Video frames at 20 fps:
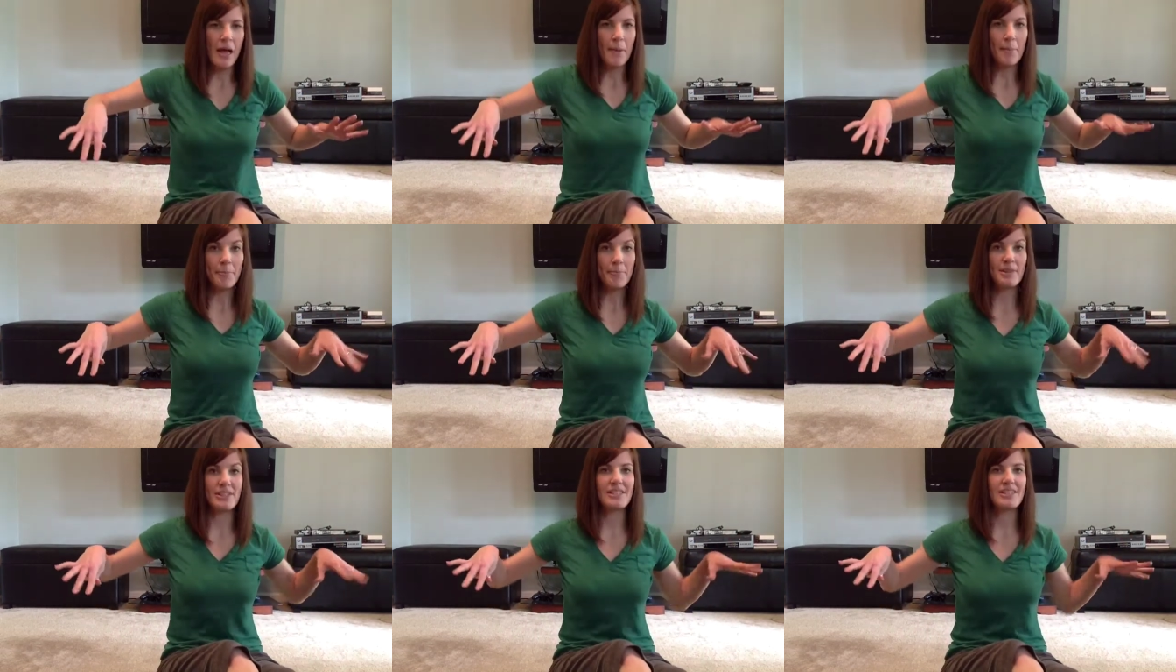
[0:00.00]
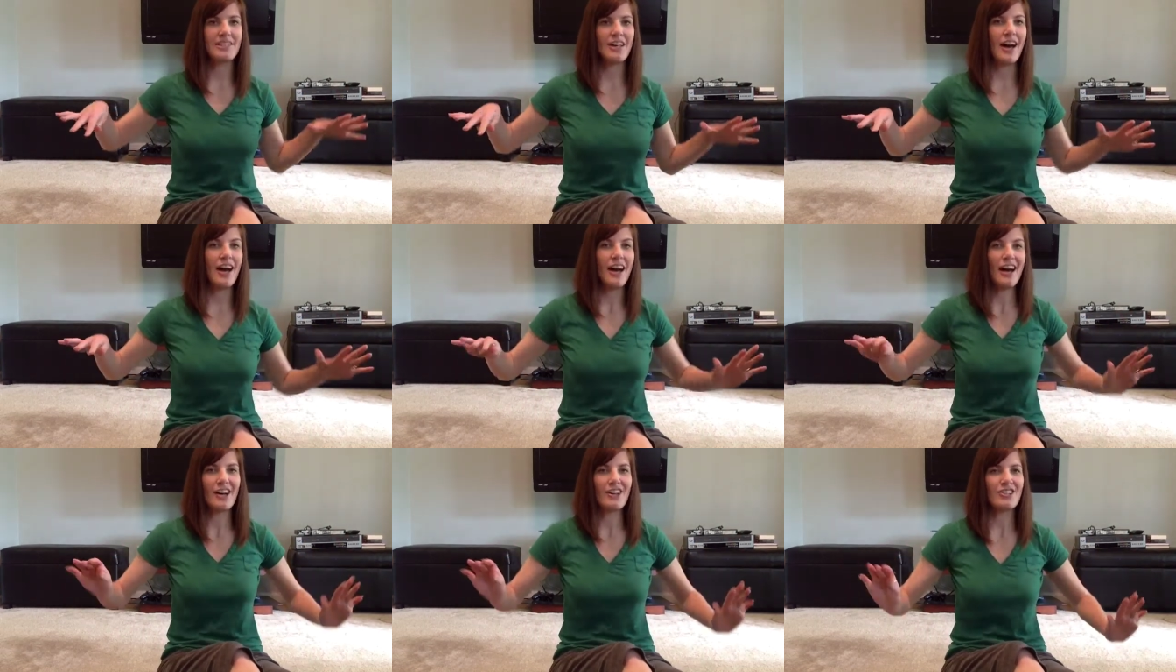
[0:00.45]

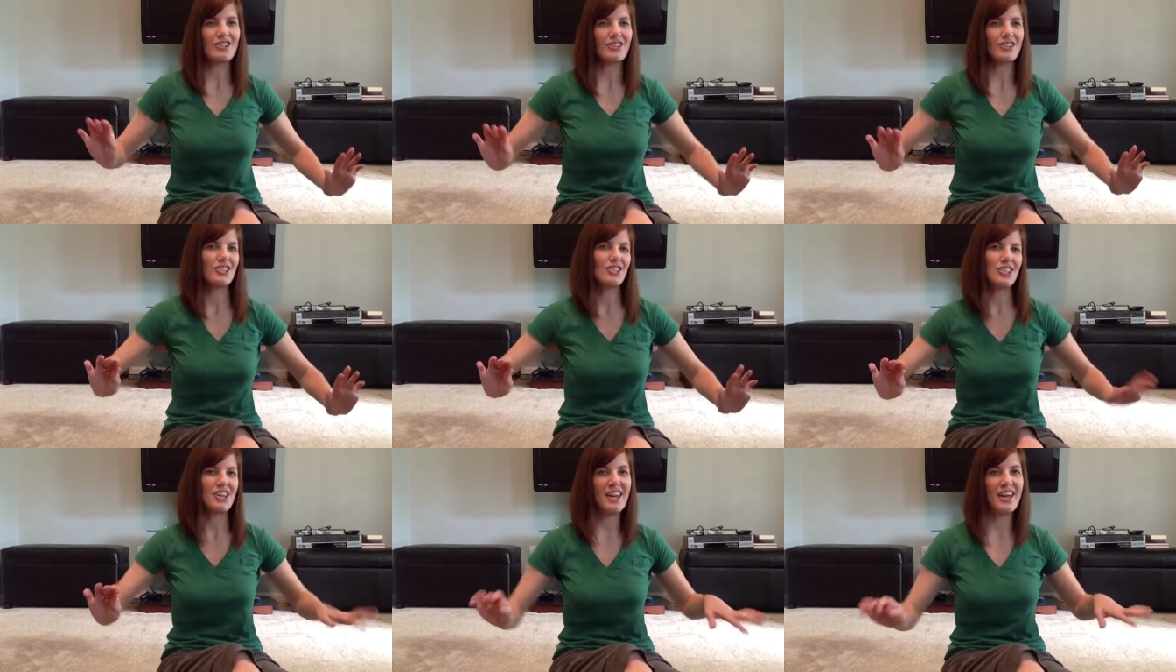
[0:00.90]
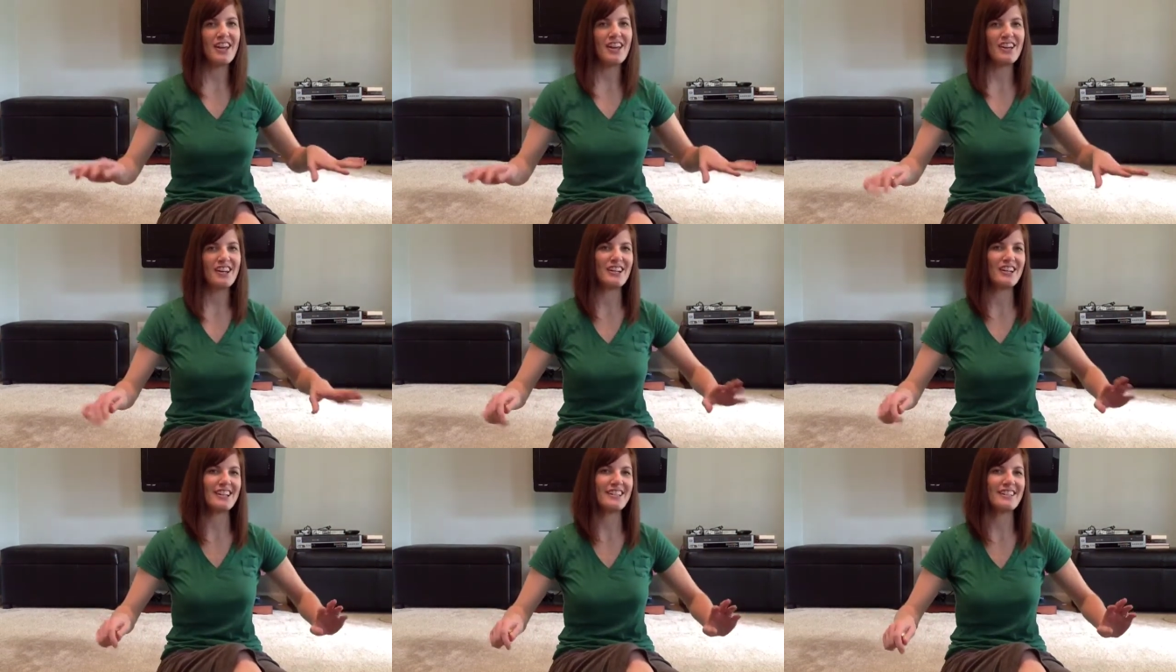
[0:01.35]
massage
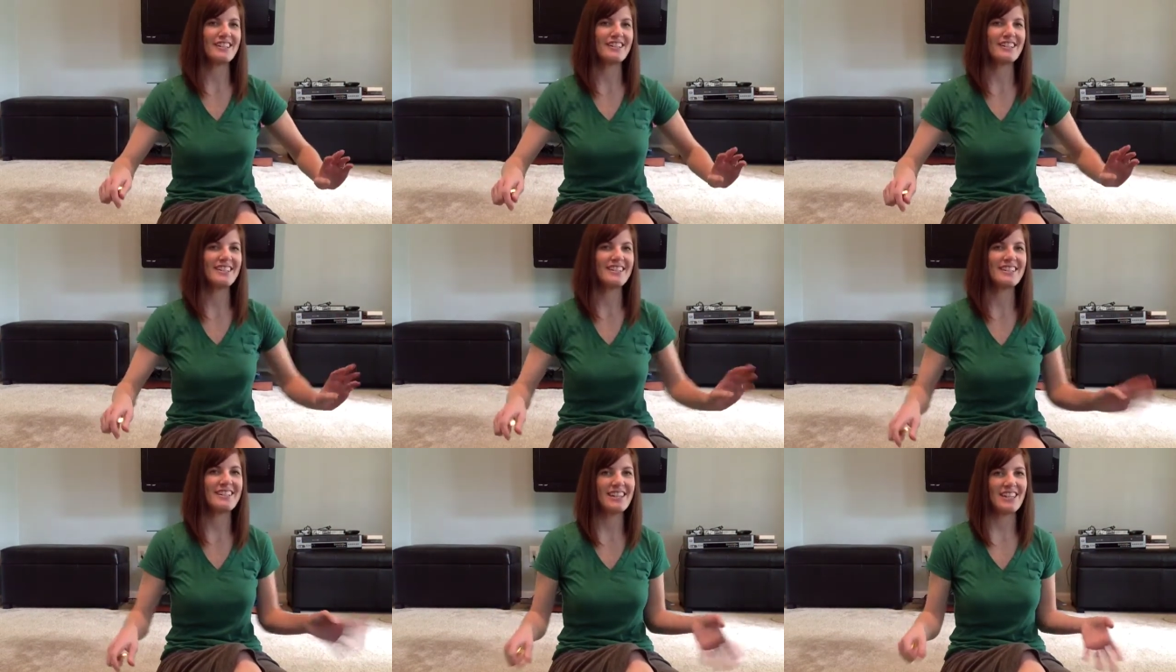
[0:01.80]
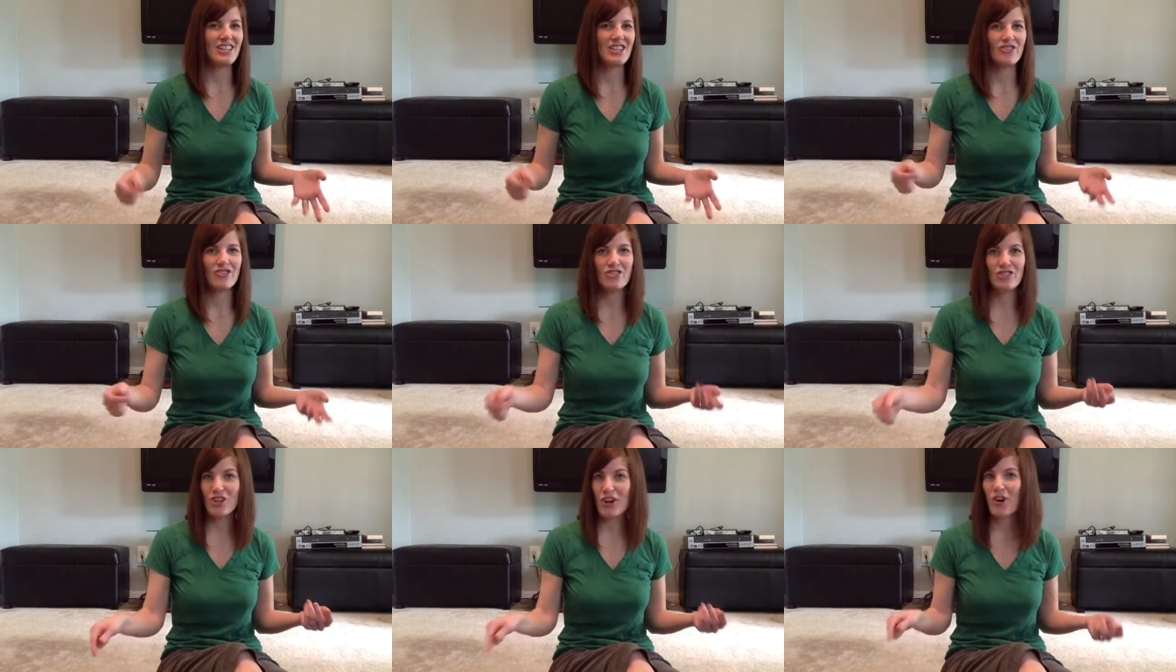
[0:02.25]
chairs that you
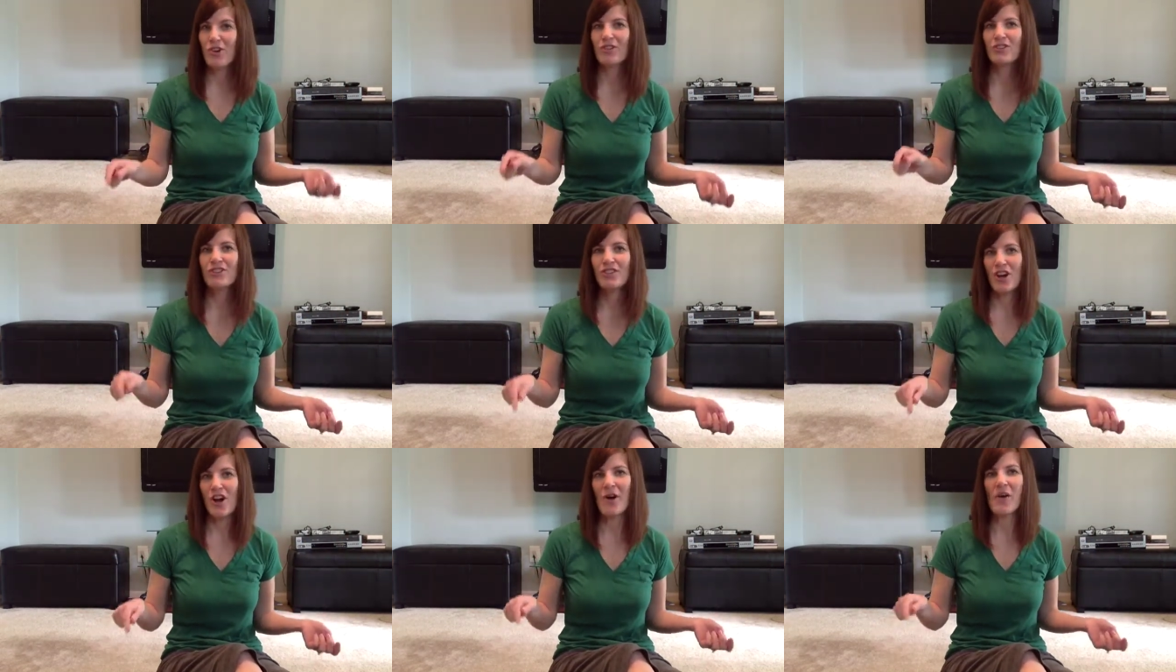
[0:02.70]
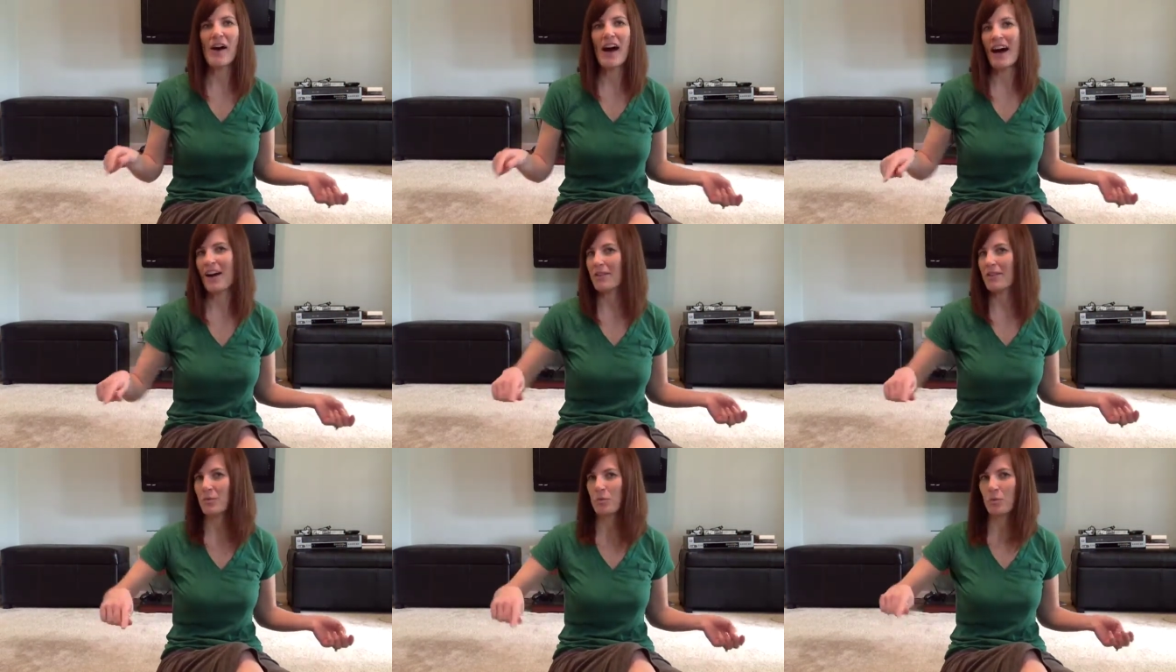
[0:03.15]
don't know
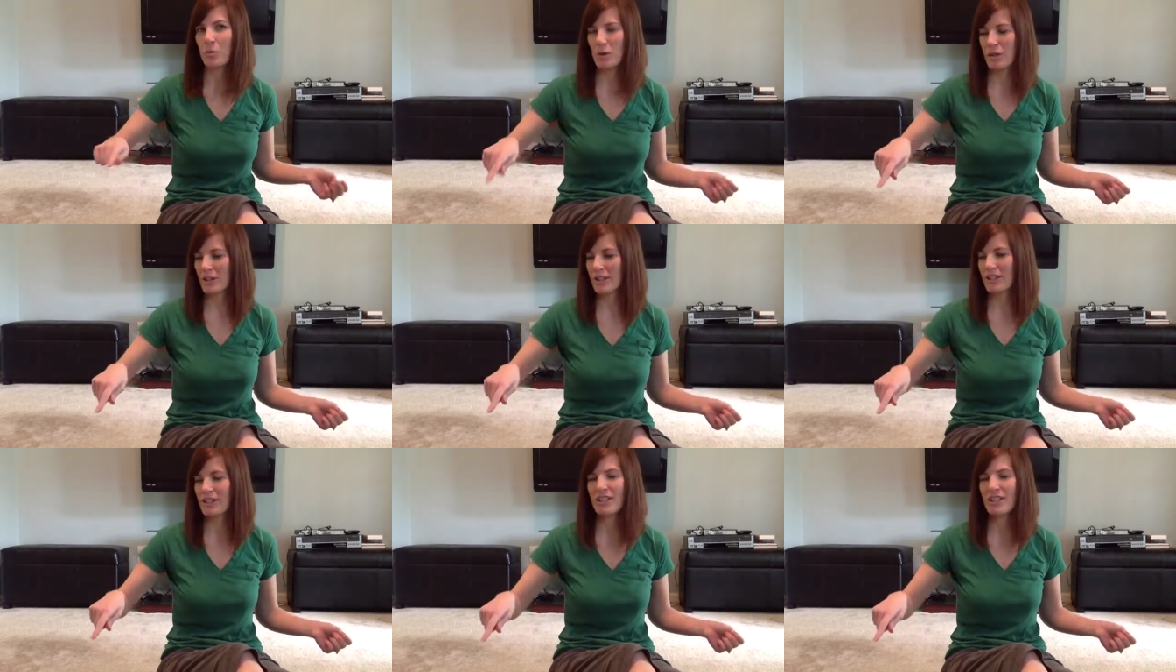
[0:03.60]
how to work,